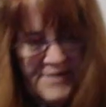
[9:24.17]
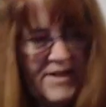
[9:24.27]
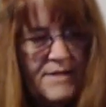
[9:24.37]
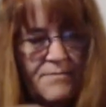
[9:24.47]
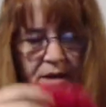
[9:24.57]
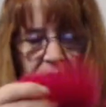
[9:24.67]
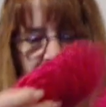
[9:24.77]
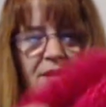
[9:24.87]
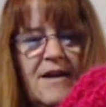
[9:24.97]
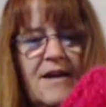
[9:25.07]
fuzzy
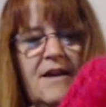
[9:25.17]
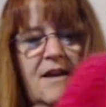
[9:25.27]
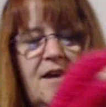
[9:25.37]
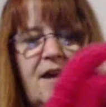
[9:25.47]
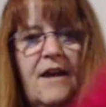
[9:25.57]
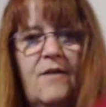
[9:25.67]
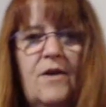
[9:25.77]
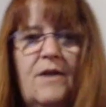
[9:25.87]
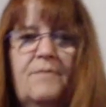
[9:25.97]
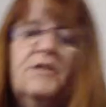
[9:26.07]
pink, and
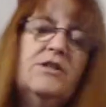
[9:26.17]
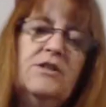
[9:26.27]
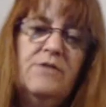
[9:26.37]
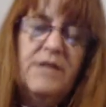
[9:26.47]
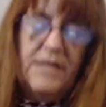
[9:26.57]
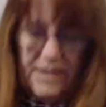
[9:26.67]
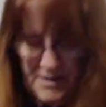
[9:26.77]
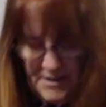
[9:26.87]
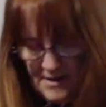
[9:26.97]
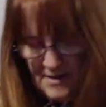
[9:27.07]
what I'm going to do
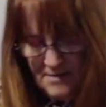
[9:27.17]
is,